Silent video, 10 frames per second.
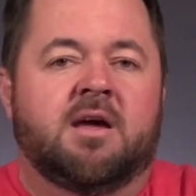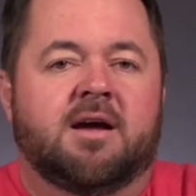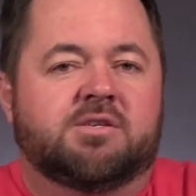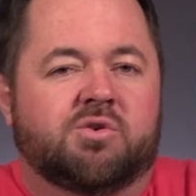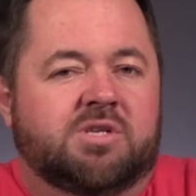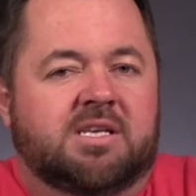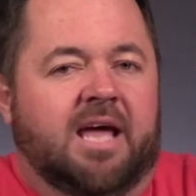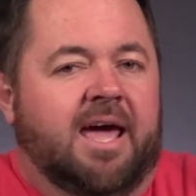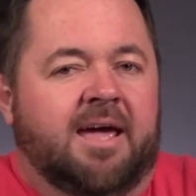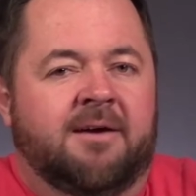And so
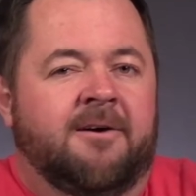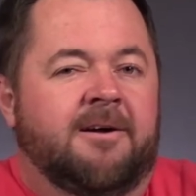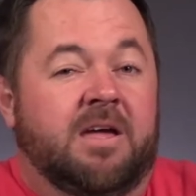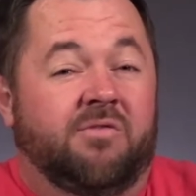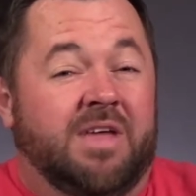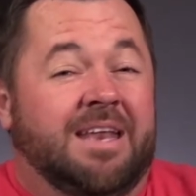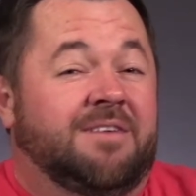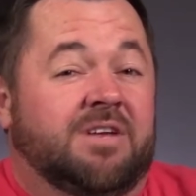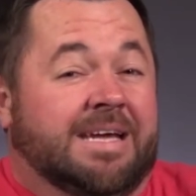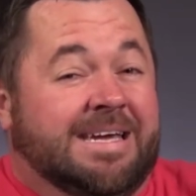today, if that
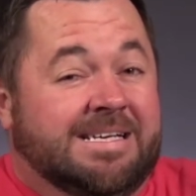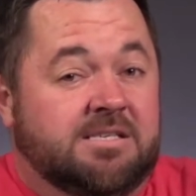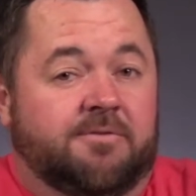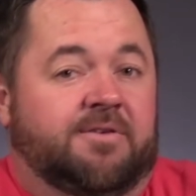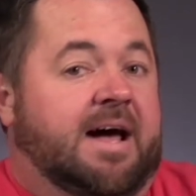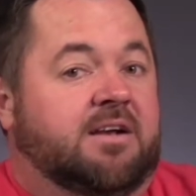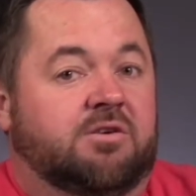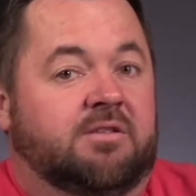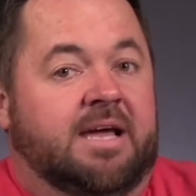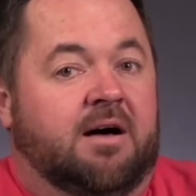even is a factor
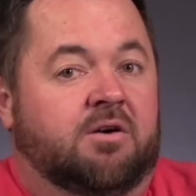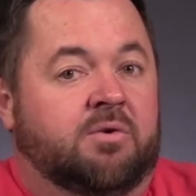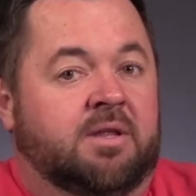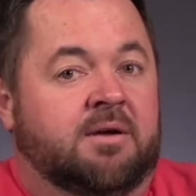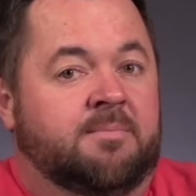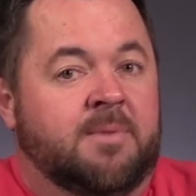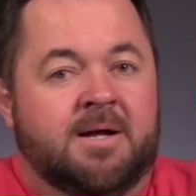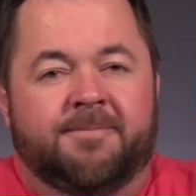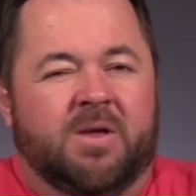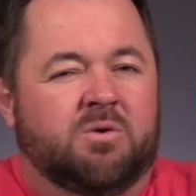in the algorithm,
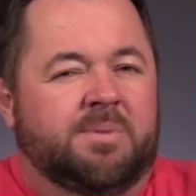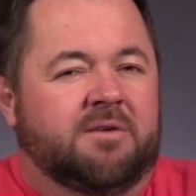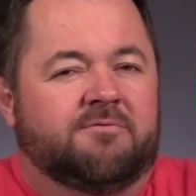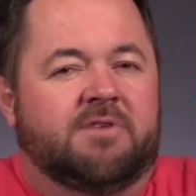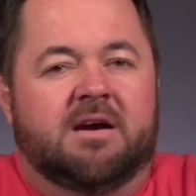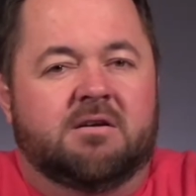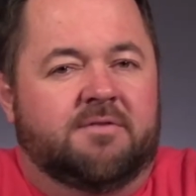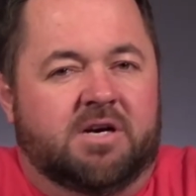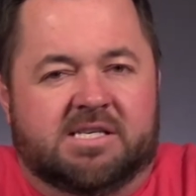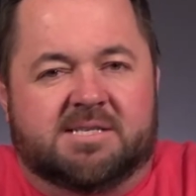it would be a very,
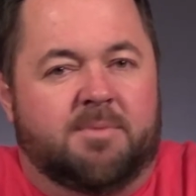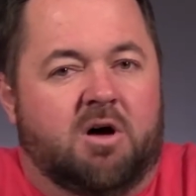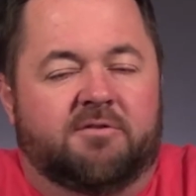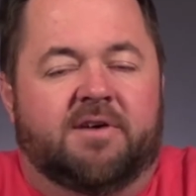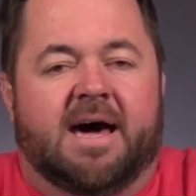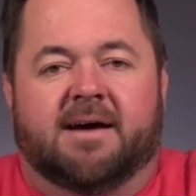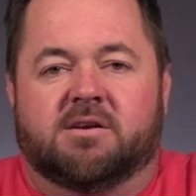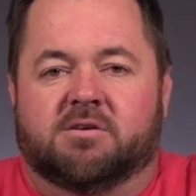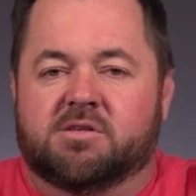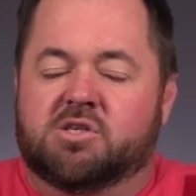very small
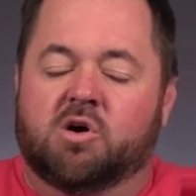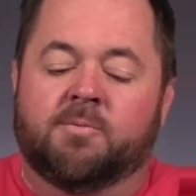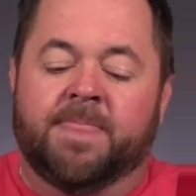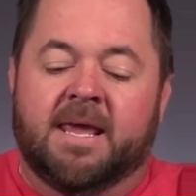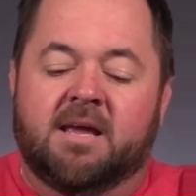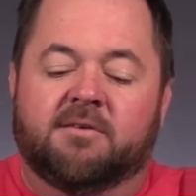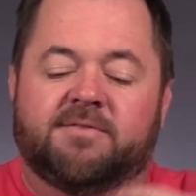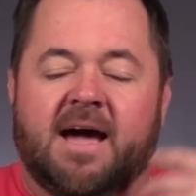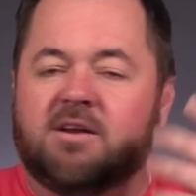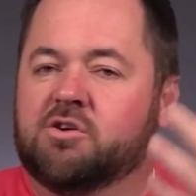factor. And so
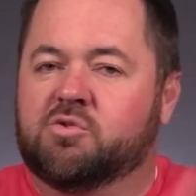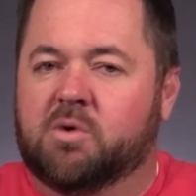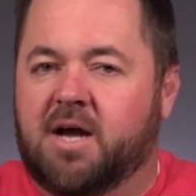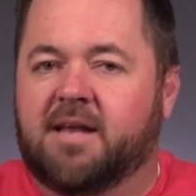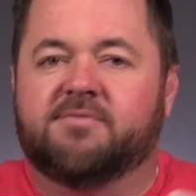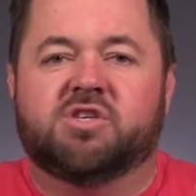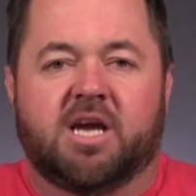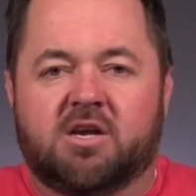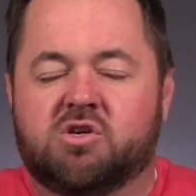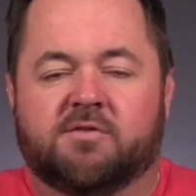factors will kind of
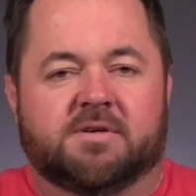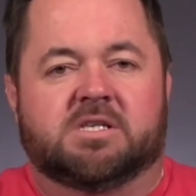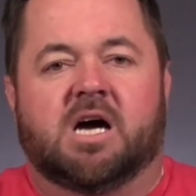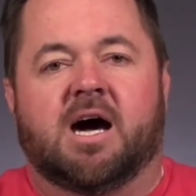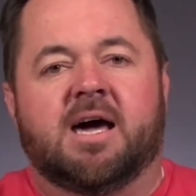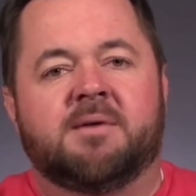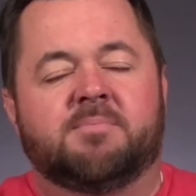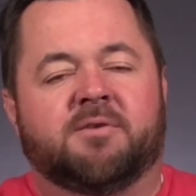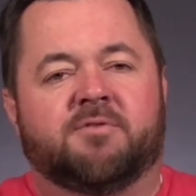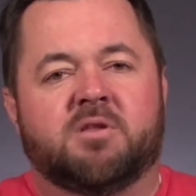change over time,
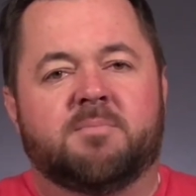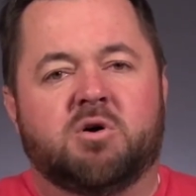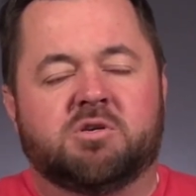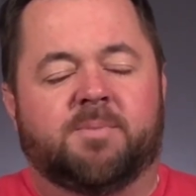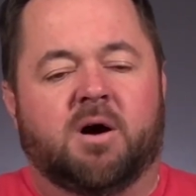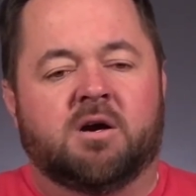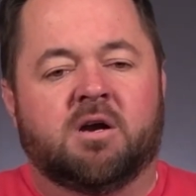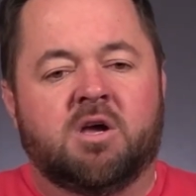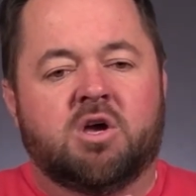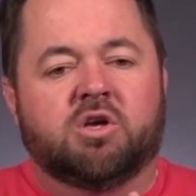but for the most part,
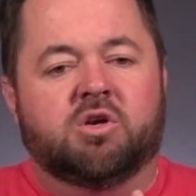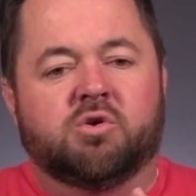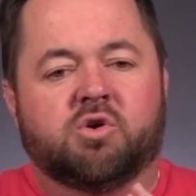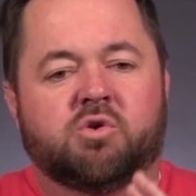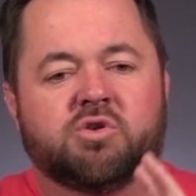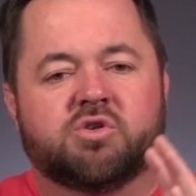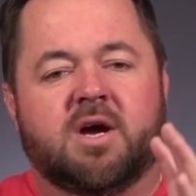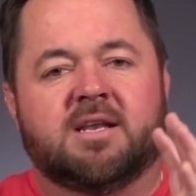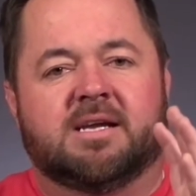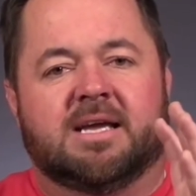Google's
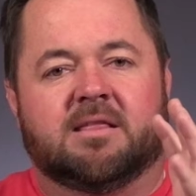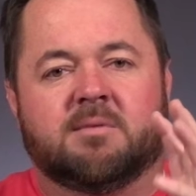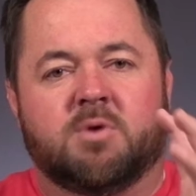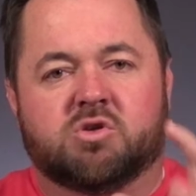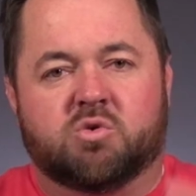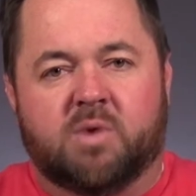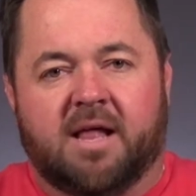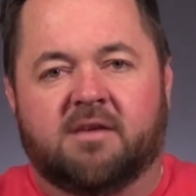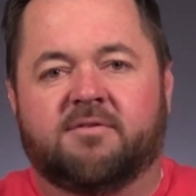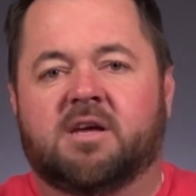trying to get the most
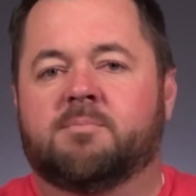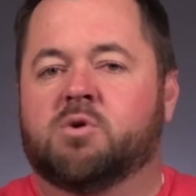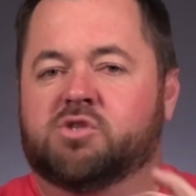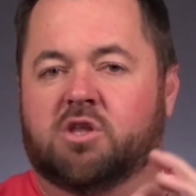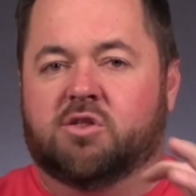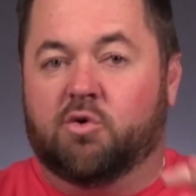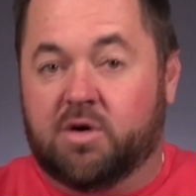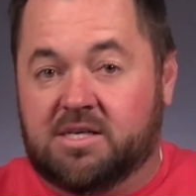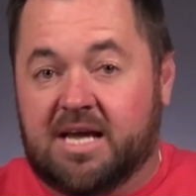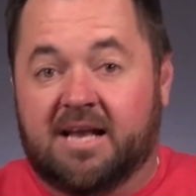relevant, most
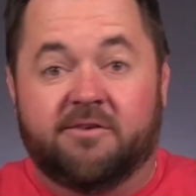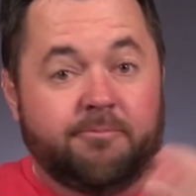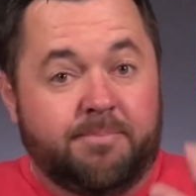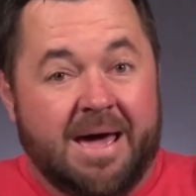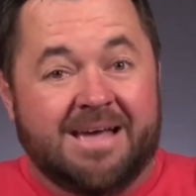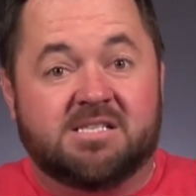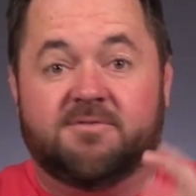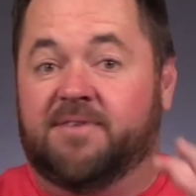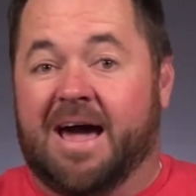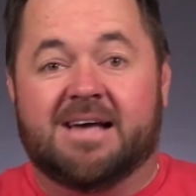authoritative, best,
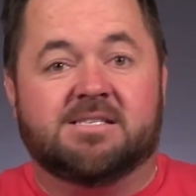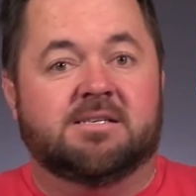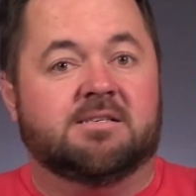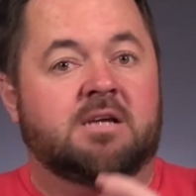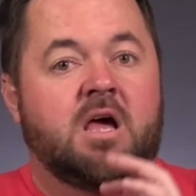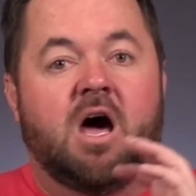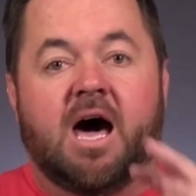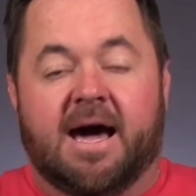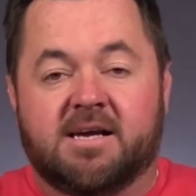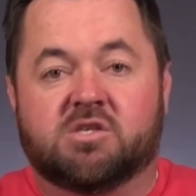fastest,
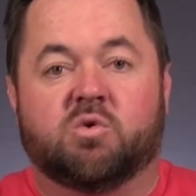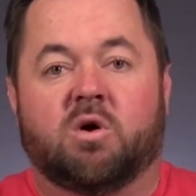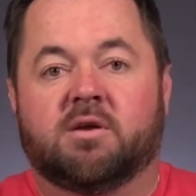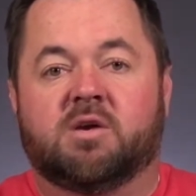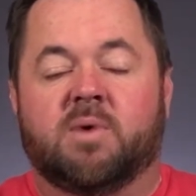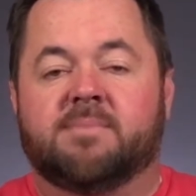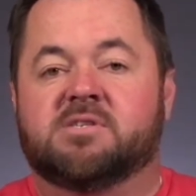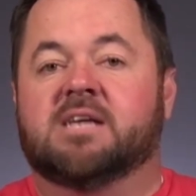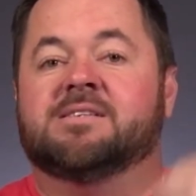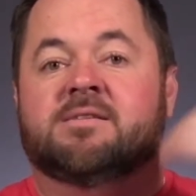highest quality
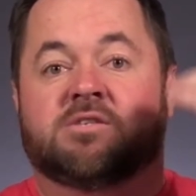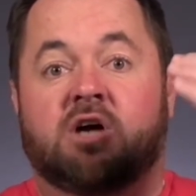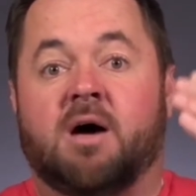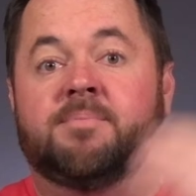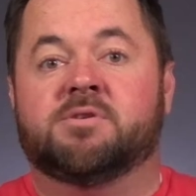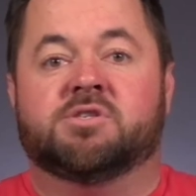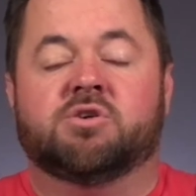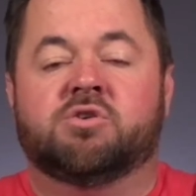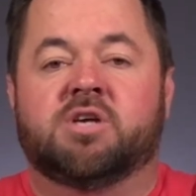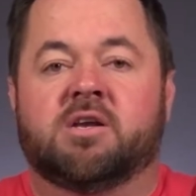websites at the top of the
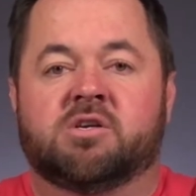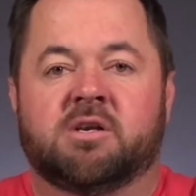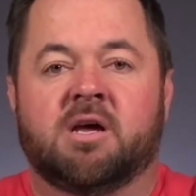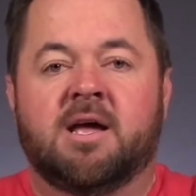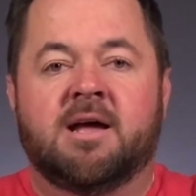search engine.